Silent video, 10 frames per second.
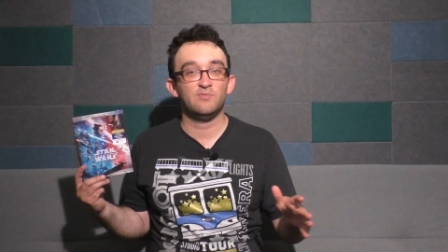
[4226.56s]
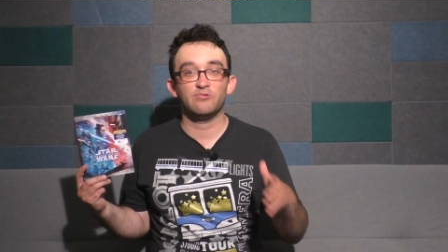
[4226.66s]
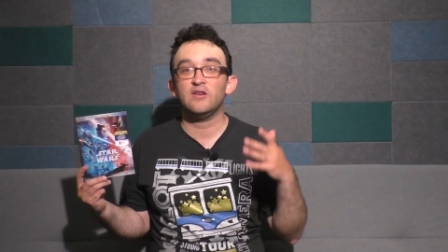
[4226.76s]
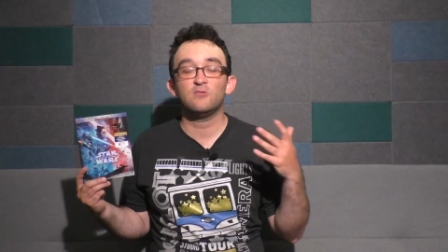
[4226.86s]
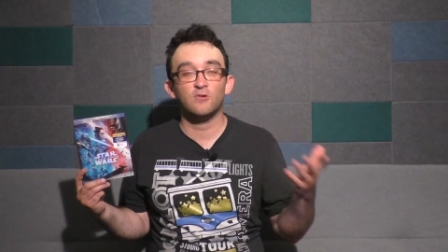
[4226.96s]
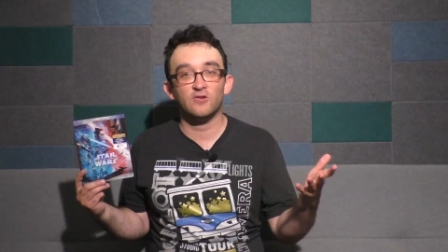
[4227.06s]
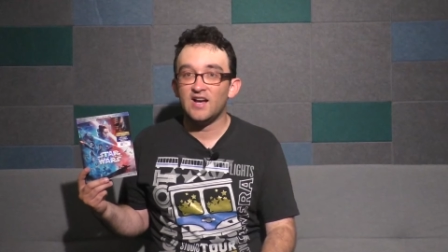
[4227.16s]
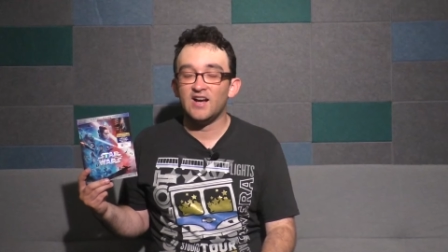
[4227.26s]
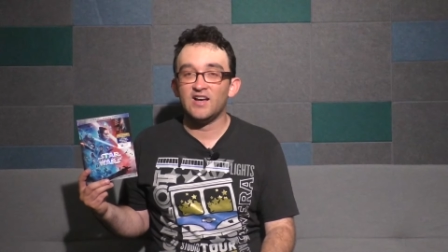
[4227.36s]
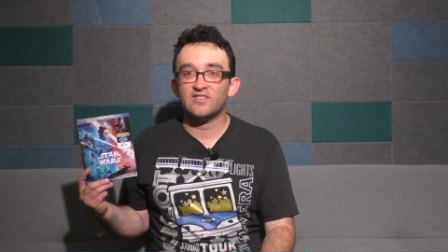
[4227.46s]
prequels,
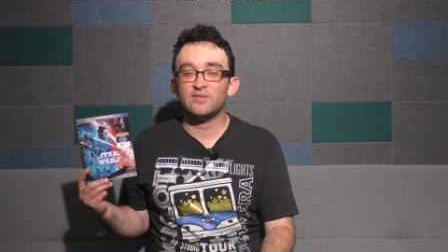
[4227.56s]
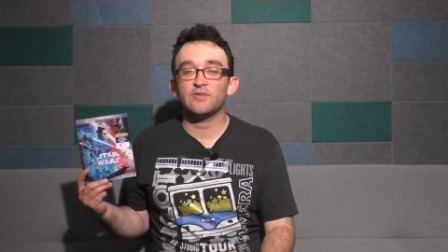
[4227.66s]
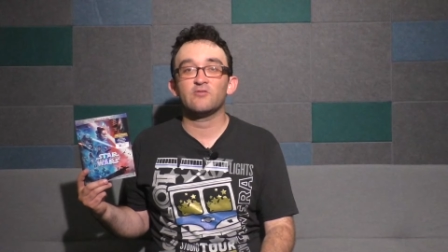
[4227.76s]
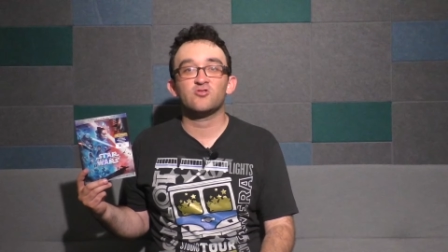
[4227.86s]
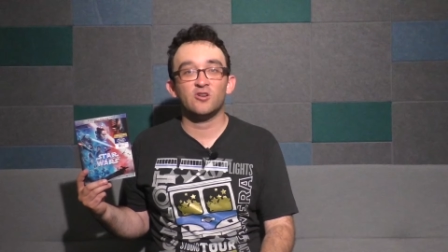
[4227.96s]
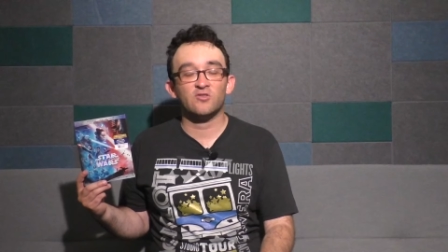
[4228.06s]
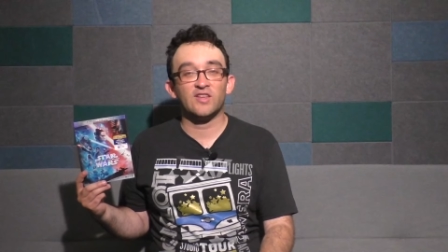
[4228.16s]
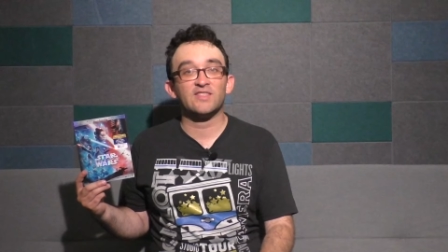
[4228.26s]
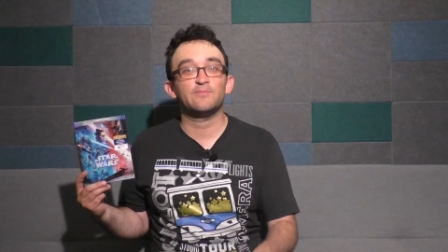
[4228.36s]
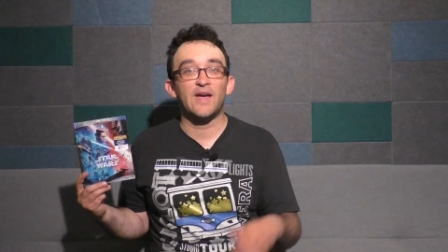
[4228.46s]
uh, some of their shows
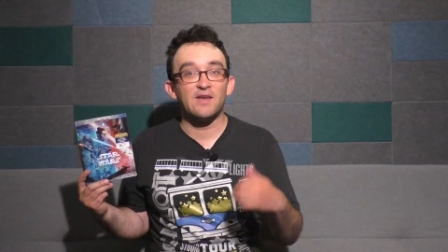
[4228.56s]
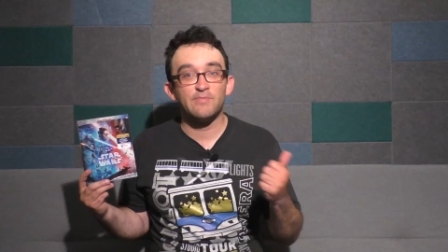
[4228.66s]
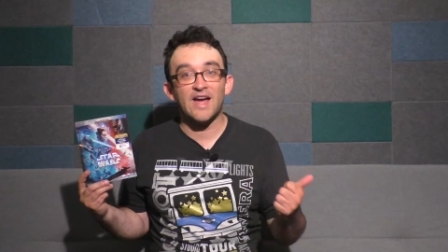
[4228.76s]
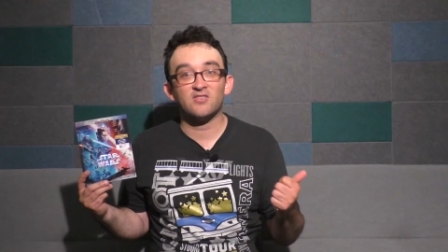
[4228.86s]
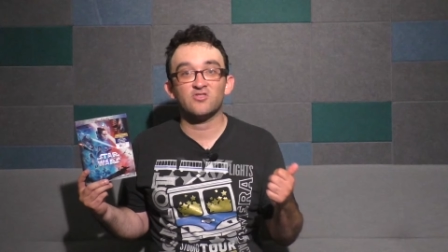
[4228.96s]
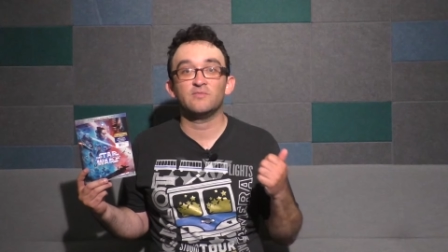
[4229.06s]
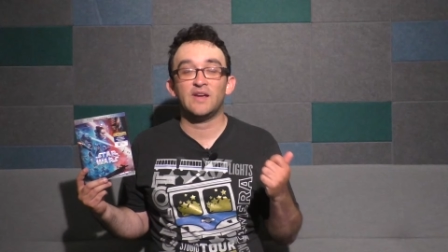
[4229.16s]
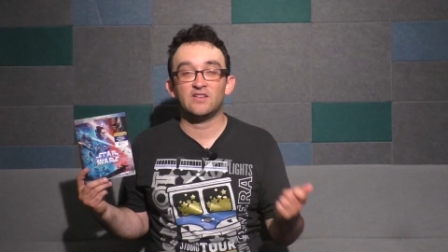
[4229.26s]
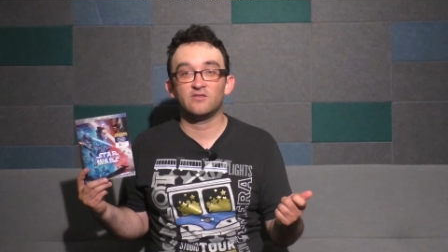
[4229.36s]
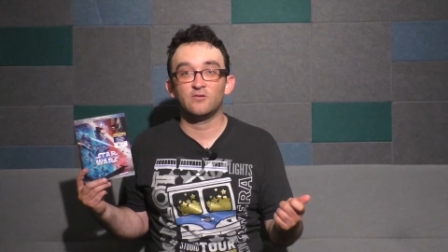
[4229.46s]
like The Bad Batch and The
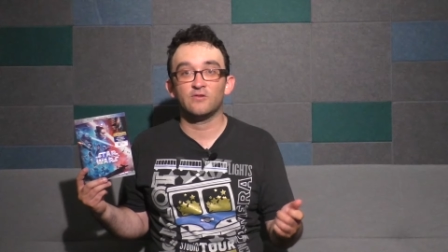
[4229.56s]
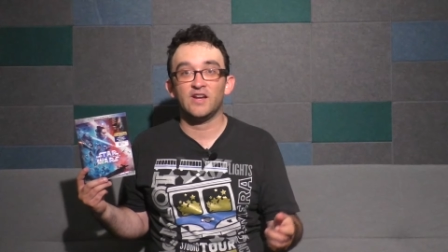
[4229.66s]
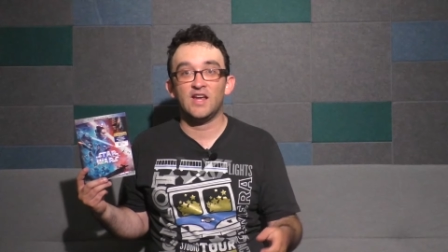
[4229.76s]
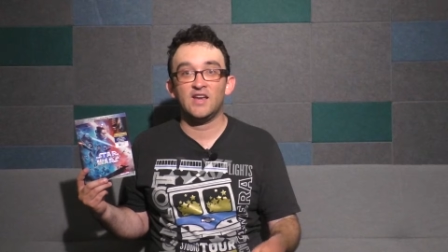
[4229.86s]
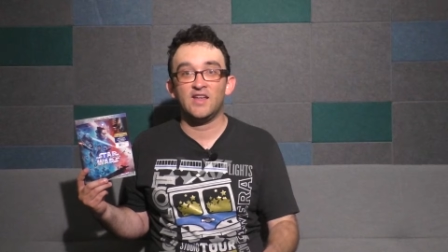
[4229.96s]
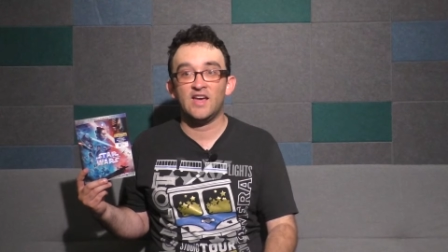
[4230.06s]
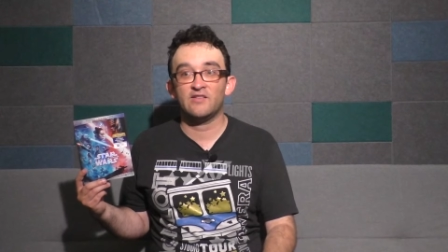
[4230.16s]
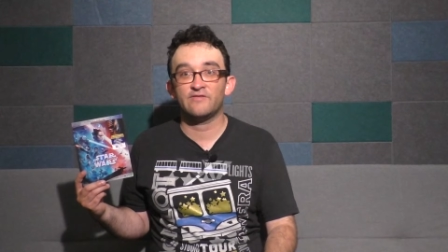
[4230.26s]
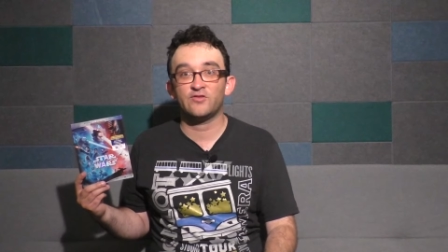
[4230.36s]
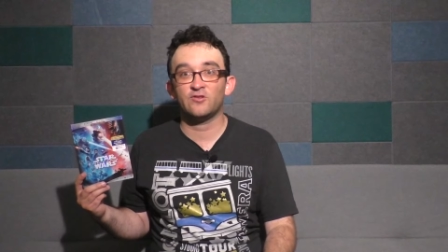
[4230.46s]
Mandalorian
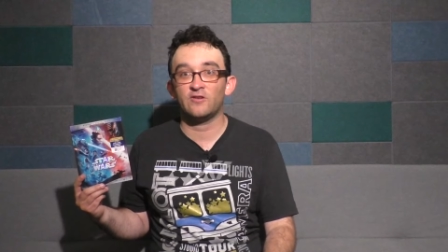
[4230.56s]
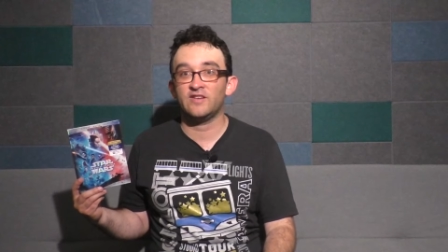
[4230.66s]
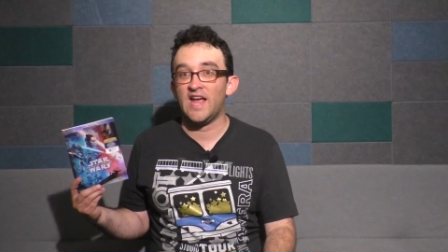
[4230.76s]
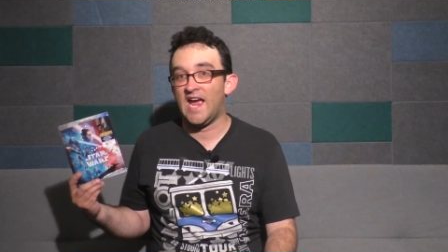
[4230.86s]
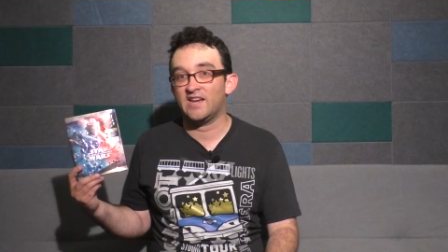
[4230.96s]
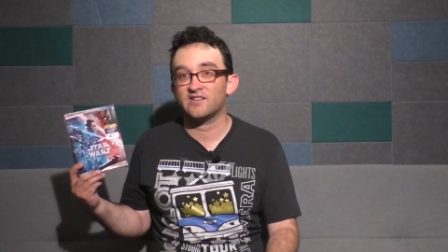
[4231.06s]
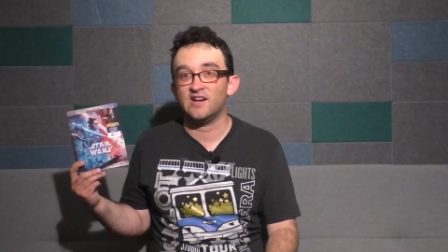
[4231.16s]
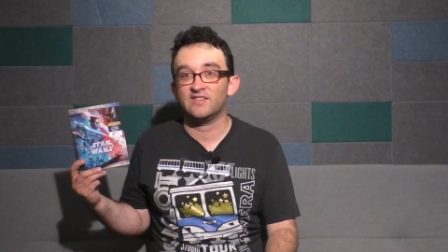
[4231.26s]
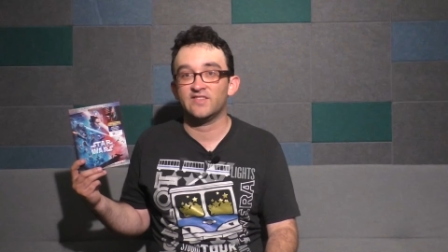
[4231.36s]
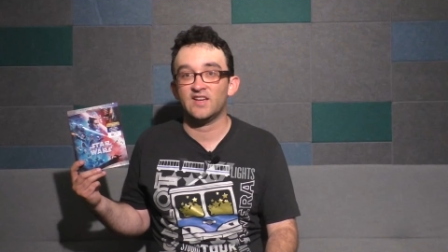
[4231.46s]
have started to add
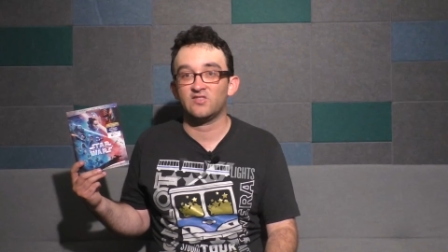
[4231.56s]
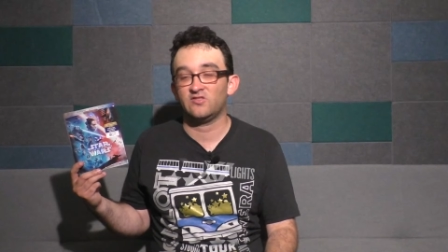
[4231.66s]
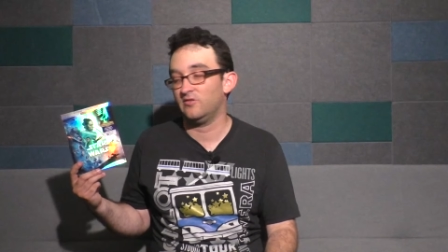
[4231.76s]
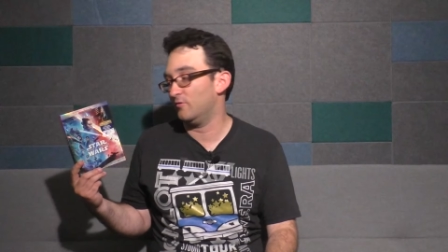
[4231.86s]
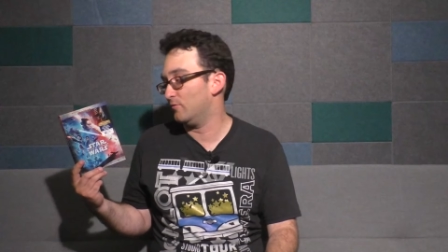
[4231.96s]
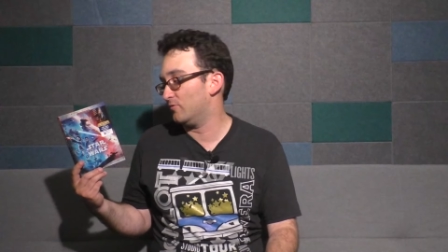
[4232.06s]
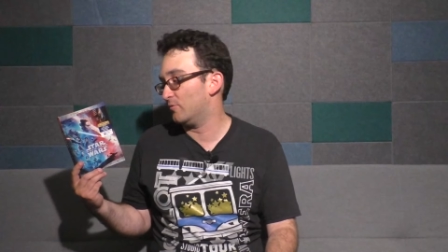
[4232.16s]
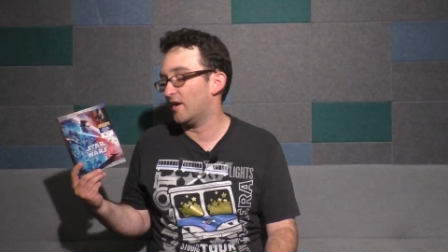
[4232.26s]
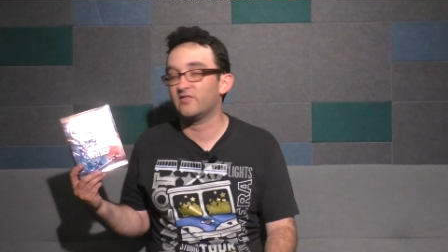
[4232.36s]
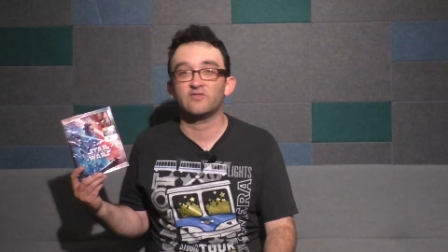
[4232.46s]
context to The
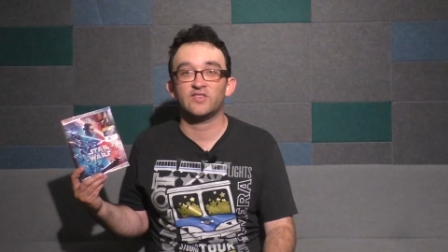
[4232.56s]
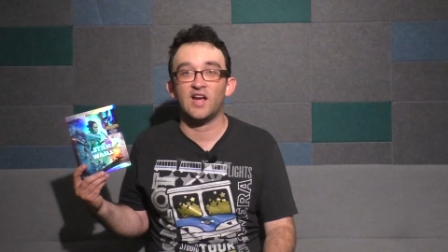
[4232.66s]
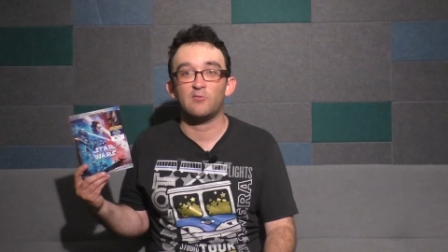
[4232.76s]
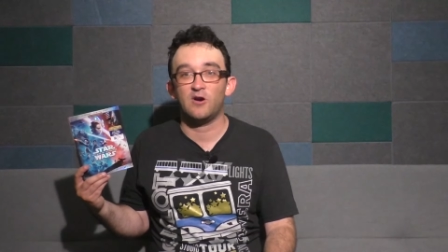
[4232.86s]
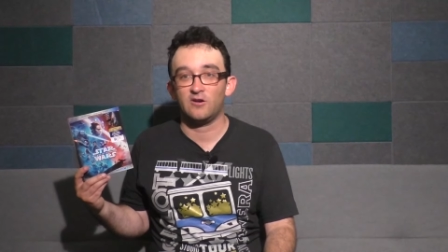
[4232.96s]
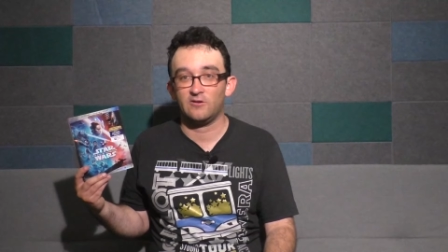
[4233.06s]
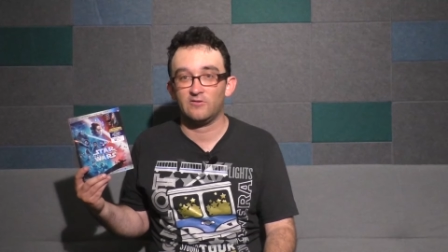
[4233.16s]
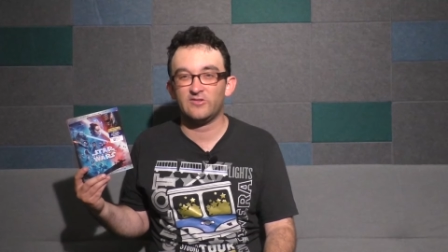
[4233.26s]
Rise of Skywalker.